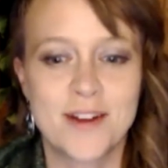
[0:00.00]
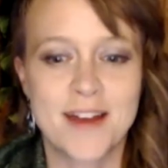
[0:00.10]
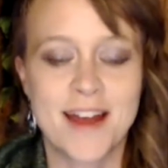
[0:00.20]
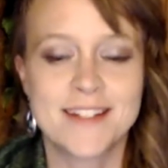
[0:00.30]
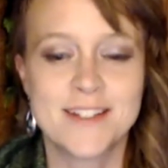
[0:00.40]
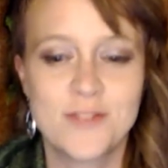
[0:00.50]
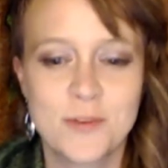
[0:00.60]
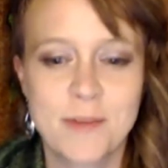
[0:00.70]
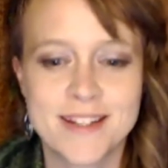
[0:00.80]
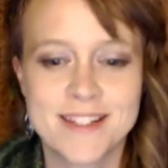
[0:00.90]
I did feel
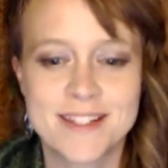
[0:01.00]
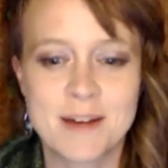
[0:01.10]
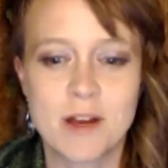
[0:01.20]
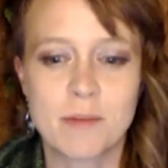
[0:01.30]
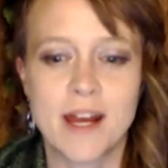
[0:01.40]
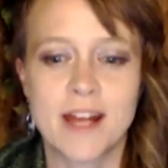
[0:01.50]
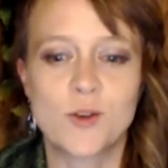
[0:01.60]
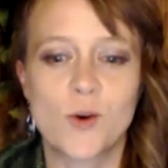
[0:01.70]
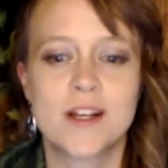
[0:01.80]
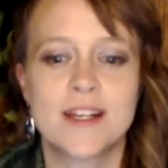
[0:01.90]
my stomach, but I
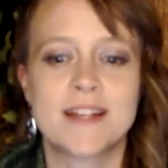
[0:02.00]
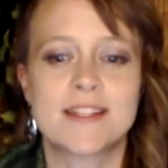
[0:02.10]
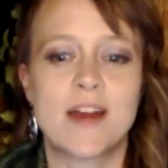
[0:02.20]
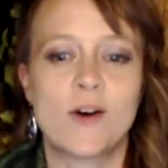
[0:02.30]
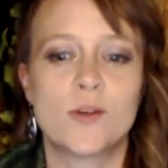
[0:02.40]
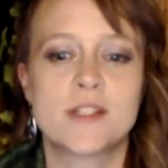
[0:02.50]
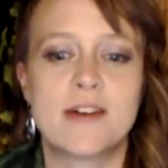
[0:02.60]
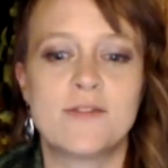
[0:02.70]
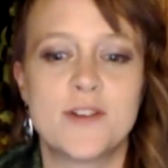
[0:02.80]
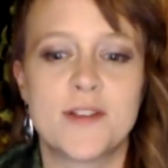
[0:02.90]
ignored it, as I always
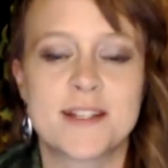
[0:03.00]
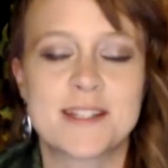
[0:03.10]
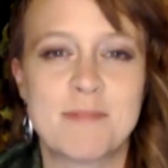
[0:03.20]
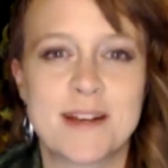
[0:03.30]
have feelings in